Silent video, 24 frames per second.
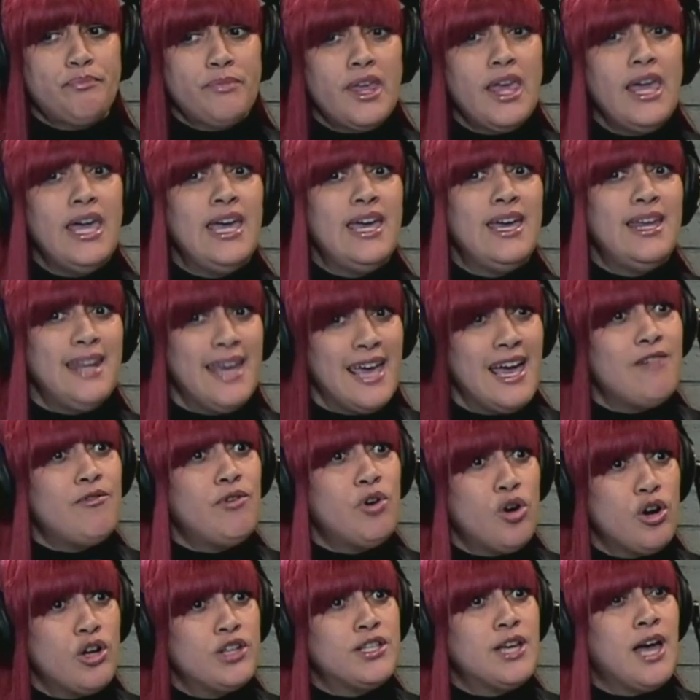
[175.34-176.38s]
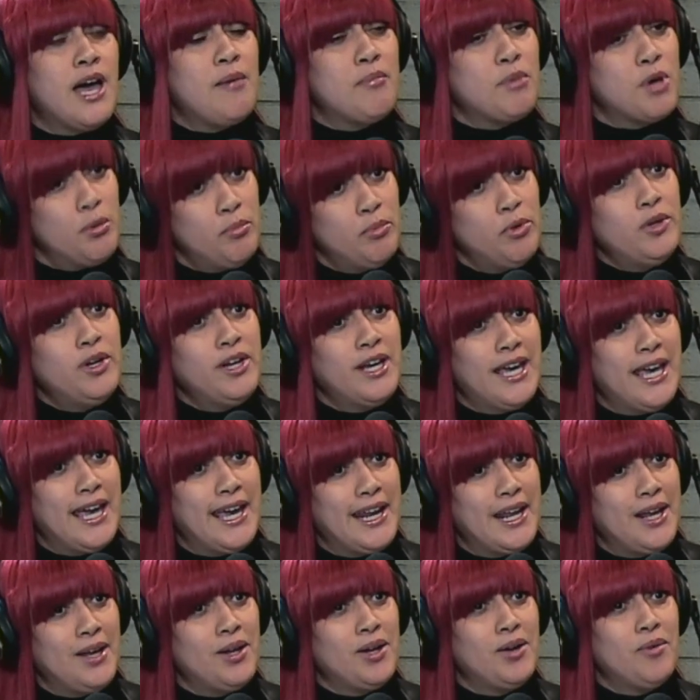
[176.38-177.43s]
And they have a hard time
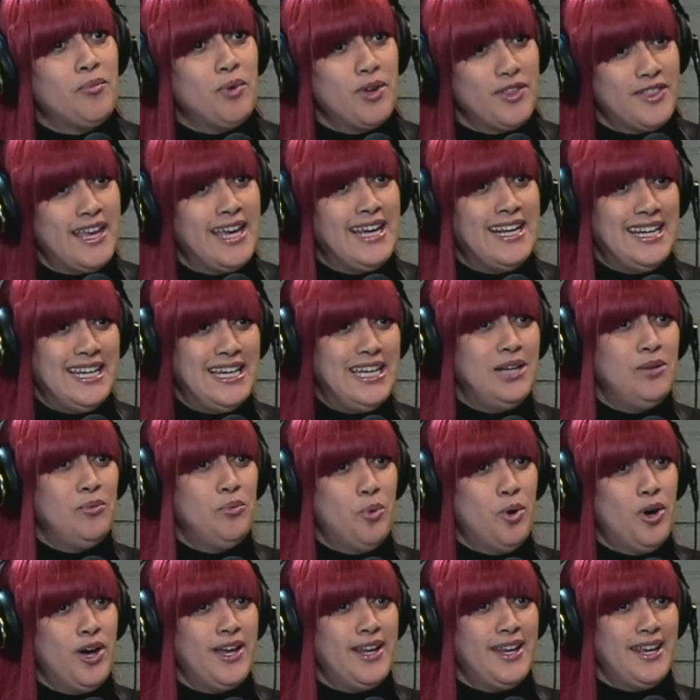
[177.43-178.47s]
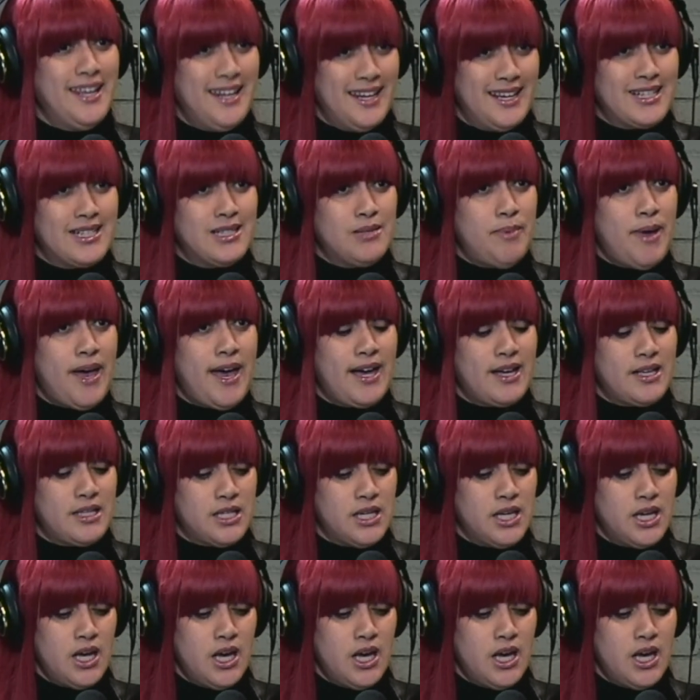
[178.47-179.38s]
communicating what they need, want, and expect.